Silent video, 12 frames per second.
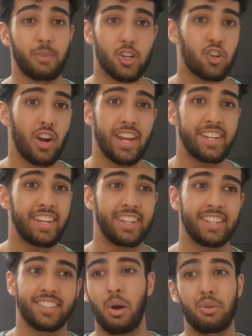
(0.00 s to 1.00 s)
my
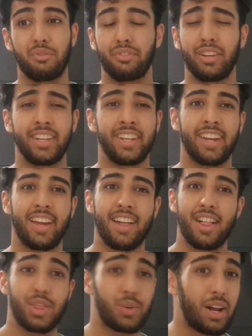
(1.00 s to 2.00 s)
training, hopefully
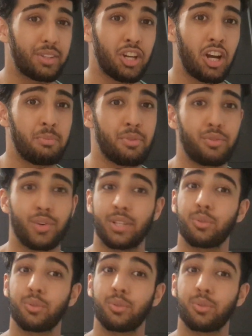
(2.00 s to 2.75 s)
throughout term 3,